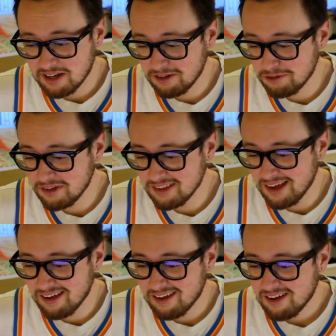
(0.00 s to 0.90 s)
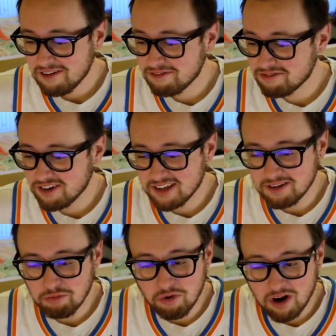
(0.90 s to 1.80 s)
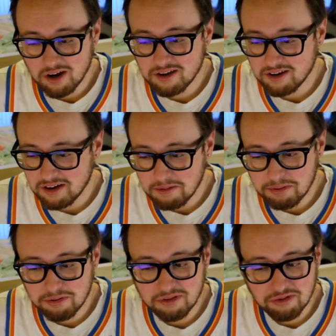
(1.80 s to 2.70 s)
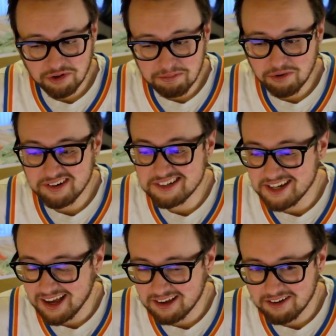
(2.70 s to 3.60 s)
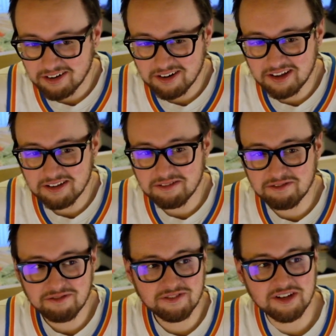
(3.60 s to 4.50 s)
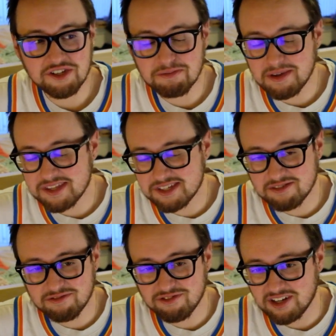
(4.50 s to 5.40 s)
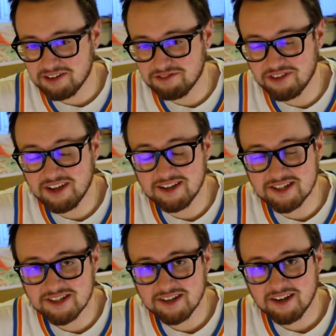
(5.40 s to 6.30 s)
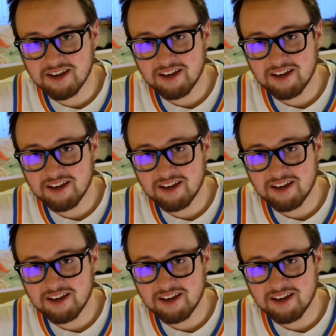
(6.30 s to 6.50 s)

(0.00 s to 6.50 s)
including that freaking walk-up three-point dagger in Finney Smith's fucking face.